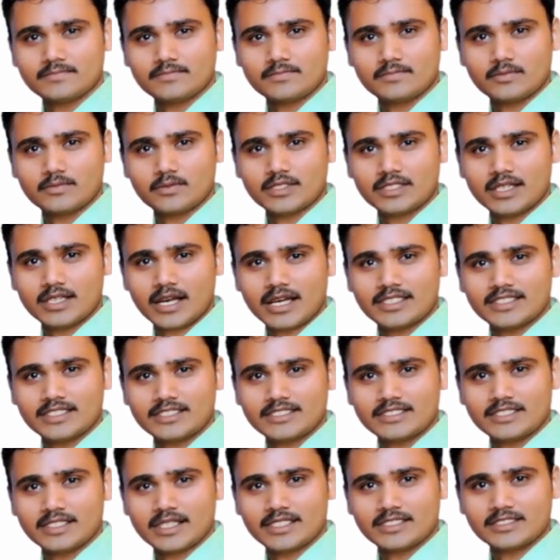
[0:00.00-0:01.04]
Print x
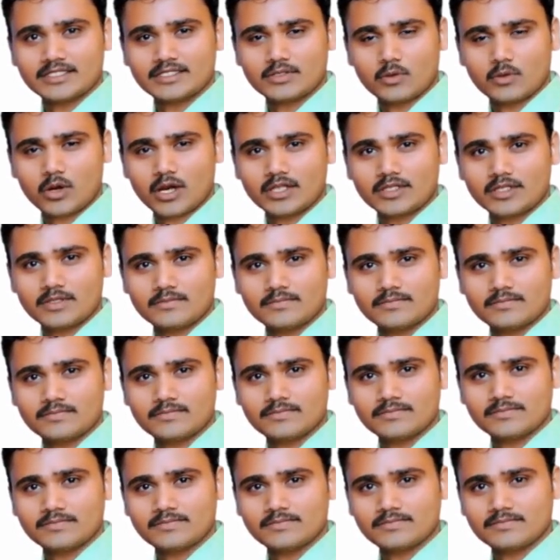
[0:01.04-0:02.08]
is less than y.
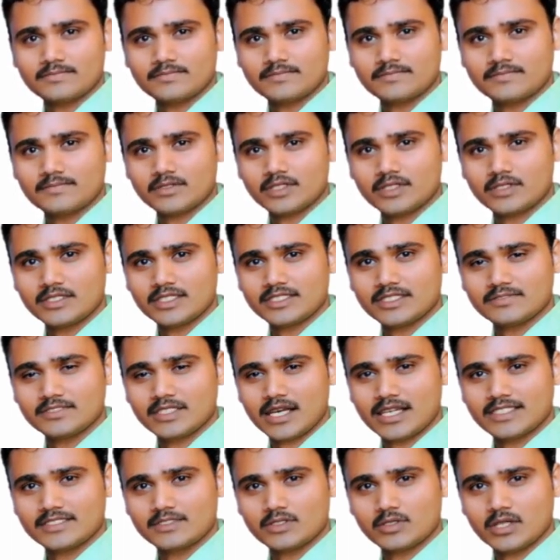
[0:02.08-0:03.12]
Elif
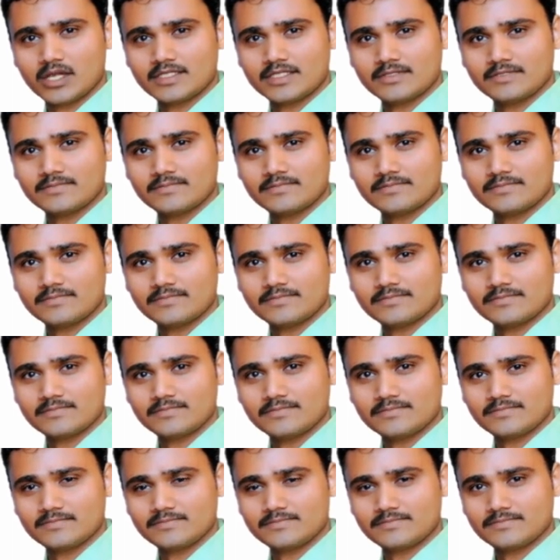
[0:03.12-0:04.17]
xy.
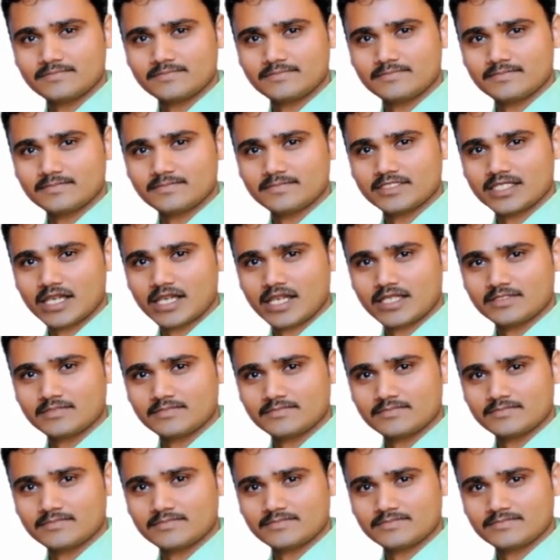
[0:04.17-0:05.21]
Job.
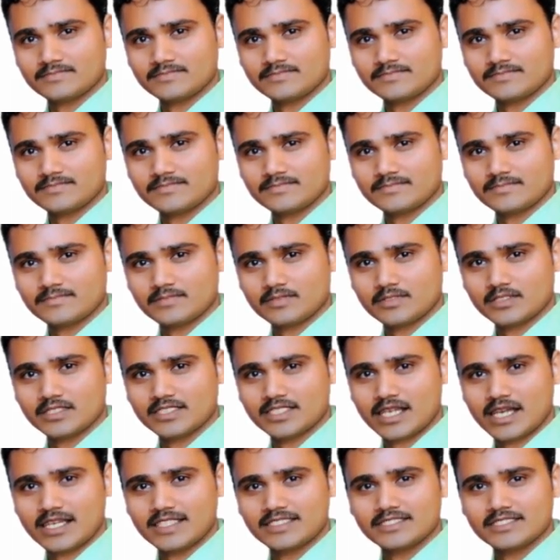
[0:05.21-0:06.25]
Print
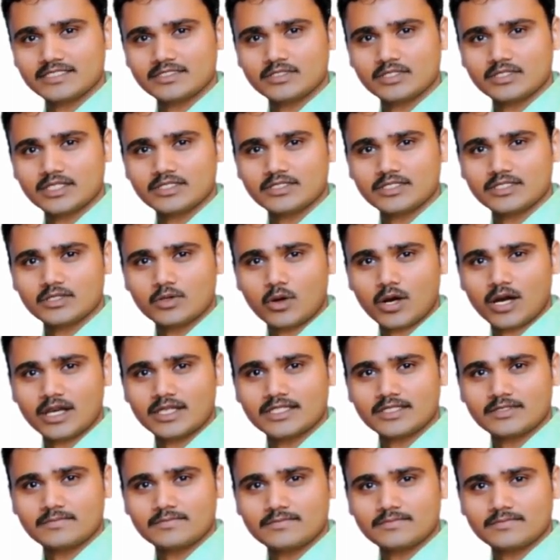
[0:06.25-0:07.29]
x is greater than y.
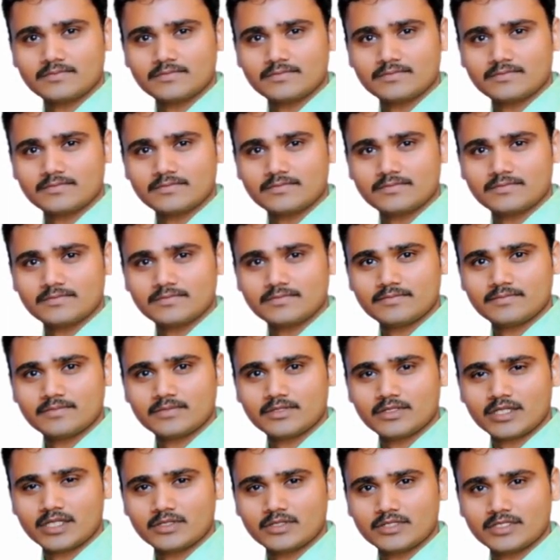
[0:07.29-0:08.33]

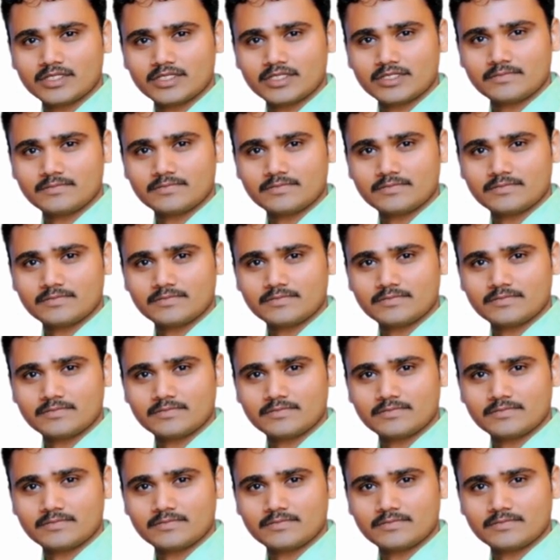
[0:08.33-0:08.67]
Else.